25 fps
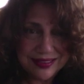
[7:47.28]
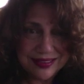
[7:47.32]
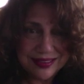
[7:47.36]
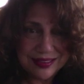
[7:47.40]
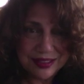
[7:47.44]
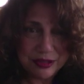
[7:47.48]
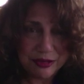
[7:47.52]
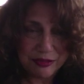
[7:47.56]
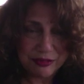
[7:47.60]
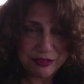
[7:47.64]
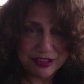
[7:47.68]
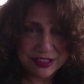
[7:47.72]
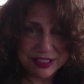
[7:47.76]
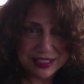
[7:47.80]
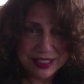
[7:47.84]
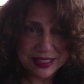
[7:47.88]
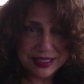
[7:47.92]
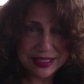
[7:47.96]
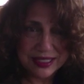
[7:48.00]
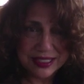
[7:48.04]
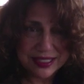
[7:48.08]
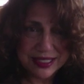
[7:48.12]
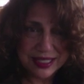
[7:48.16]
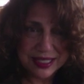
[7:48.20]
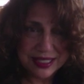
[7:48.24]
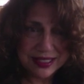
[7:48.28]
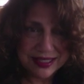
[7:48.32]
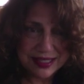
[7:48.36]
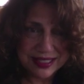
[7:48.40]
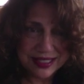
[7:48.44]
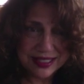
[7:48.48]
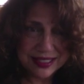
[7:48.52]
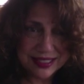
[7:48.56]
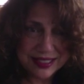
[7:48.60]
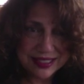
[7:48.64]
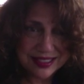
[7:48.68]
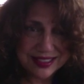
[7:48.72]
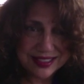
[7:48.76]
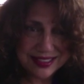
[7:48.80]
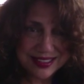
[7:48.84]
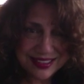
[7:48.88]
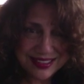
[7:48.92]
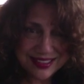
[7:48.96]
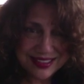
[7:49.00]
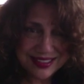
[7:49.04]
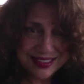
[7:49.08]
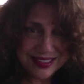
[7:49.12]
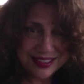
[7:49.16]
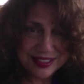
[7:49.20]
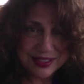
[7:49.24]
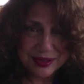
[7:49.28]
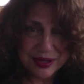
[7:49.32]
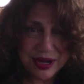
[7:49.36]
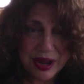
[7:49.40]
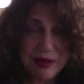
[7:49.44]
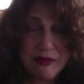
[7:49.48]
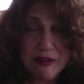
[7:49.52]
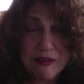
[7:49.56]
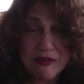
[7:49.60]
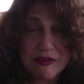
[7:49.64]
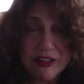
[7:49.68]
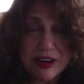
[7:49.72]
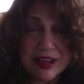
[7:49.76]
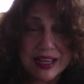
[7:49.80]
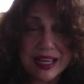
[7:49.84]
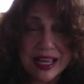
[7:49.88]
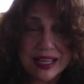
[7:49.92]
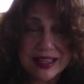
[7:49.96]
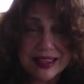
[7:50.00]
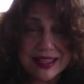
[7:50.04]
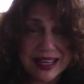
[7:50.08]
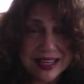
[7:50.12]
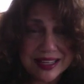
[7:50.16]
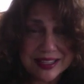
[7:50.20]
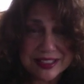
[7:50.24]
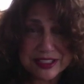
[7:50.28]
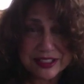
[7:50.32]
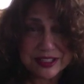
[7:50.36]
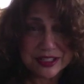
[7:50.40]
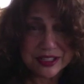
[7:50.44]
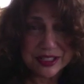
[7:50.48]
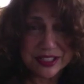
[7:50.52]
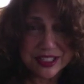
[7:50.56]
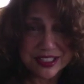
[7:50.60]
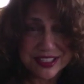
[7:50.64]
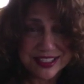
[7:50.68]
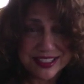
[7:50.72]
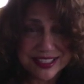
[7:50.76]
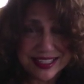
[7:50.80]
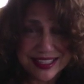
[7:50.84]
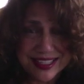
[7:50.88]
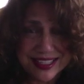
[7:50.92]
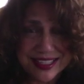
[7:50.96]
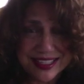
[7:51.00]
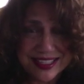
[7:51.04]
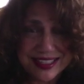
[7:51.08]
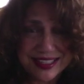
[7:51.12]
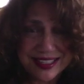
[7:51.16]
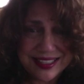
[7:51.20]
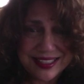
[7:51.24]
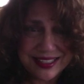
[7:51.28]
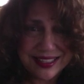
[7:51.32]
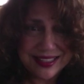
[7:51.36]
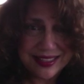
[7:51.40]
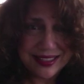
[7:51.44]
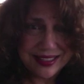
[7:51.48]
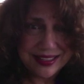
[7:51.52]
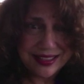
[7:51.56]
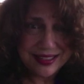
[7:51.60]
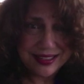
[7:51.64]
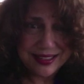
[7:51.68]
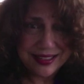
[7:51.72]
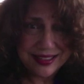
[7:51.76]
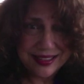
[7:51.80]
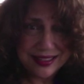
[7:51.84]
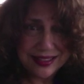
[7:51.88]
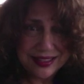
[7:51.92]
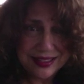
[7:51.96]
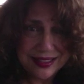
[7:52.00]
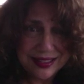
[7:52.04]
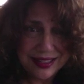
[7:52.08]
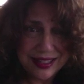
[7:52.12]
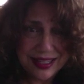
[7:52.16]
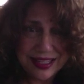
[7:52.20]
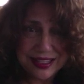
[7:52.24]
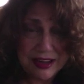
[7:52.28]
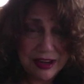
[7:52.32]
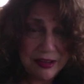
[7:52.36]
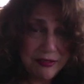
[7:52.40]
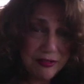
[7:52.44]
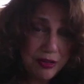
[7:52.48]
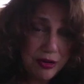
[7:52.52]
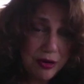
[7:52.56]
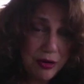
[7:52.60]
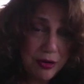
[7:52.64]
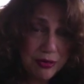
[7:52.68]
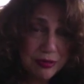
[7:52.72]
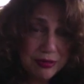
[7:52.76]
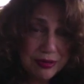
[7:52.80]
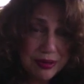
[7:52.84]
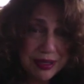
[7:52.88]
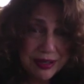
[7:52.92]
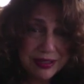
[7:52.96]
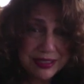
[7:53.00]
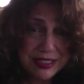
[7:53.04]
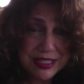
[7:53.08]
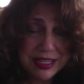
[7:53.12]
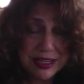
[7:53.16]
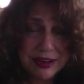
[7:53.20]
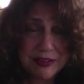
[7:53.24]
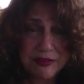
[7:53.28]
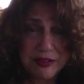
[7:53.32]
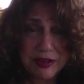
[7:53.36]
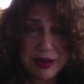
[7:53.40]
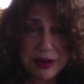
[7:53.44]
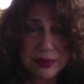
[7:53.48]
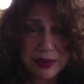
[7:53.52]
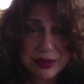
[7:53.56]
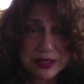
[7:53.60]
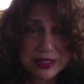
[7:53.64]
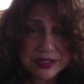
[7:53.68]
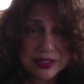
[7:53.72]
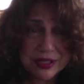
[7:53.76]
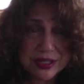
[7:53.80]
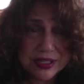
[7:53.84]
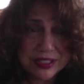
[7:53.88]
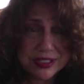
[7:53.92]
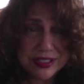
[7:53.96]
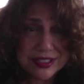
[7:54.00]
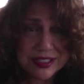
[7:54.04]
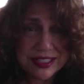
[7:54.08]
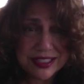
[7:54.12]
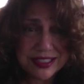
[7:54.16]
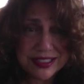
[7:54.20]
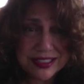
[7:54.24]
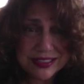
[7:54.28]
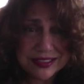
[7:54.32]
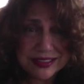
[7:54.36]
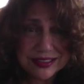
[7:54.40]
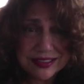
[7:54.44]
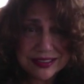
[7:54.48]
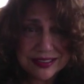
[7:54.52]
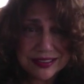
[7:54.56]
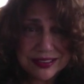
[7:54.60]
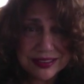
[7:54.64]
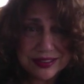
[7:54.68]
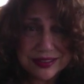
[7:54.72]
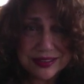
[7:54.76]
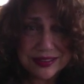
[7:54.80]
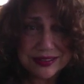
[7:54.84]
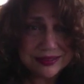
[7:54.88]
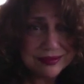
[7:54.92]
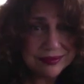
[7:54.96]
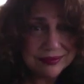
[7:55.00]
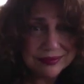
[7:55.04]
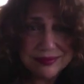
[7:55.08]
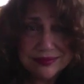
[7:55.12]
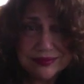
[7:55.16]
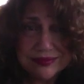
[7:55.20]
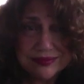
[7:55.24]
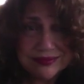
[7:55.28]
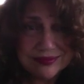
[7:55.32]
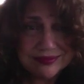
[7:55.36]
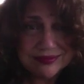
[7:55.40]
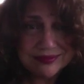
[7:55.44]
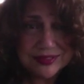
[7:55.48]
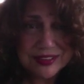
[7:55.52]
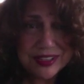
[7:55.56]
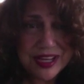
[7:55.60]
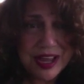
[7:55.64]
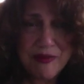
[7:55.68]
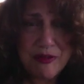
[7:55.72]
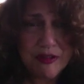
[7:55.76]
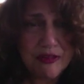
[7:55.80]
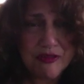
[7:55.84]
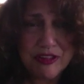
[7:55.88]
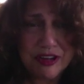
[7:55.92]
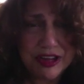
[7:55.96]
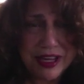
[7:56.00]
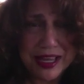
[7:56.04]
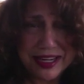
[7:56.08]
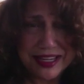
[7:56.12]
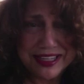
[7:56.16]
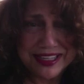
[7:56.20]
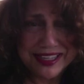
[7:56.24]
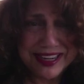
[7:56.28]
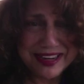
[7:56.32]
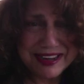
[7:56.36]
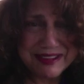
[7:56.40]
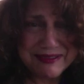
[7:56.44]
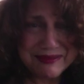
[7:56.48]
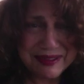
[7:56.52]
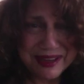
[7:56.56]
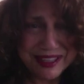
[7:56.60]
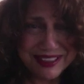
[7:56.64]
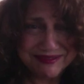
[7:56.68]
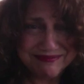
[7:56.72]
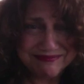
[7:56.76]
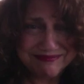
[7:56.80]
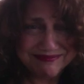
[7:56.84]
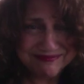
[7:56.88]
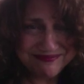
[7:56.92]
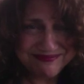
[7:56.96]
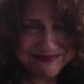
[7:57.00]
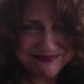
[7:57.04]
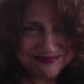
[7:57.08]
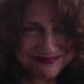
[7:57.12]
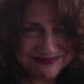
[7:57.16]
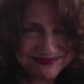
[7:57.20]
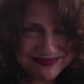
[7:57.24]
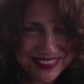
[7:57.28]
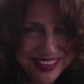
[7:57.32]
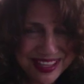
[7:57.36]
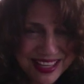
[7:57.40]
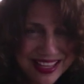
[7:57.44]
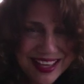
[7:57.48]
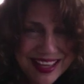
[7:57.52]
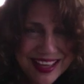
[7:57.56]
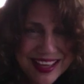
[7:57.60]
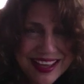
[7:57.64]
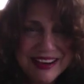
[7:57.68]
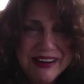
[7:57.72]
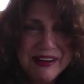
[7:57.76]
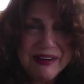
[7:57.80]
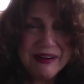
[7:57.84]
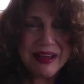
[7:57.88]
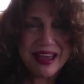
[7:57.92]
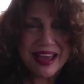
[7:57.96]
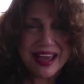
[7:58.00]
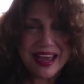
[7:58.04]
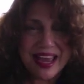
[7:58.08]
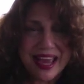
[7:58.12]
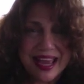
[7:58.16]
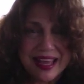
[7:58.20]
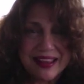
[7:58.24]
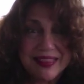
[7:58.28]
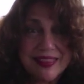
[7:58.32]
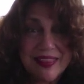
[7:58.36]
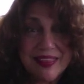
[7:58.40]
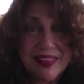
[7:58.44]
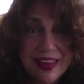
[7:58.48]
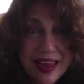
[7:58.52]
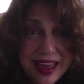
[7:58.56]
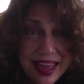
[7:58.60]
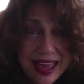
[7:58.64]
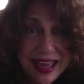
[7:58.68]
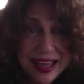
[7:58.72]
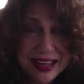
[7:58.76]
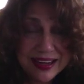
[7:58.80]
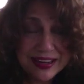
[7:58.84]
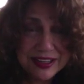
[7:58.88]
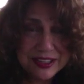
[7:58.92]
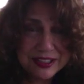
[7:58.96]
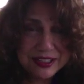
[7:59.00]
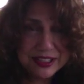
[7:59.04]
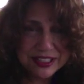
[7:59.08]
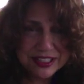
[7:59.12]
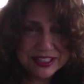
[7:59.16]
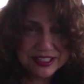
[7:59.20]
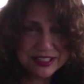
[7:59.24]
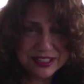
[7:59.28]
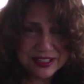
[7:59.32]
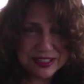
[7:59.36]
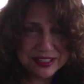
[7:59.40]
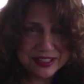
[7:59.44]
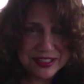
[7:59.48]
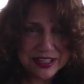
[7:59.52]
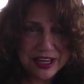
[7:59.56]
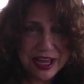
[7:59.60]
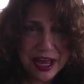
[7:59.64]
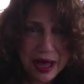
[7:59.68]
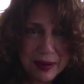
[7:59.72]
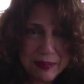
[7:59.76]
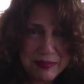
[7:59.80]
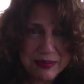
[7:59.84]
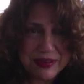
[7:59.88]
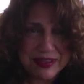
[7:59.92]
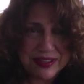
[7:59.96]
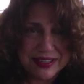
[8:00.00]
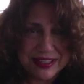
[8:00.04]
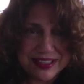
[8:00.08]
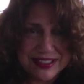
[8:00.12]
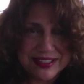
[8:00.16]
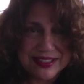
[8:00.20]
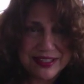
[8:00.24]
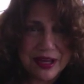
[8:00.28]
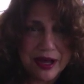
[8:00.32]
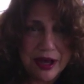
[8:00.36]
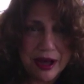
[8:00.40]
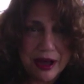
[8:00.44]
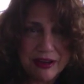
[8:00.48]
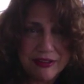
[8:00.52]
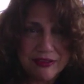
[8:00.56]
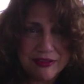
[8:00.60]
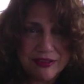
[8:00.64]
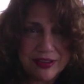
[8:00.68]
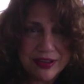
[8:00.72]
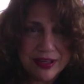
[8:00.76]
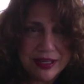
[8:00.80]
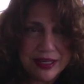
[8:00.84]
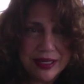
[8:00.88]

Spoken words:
to facilitate this. So never forget that, Starseed. And if you don't identify with Starseed, never forget it anyway. Okay, and then just to top things off,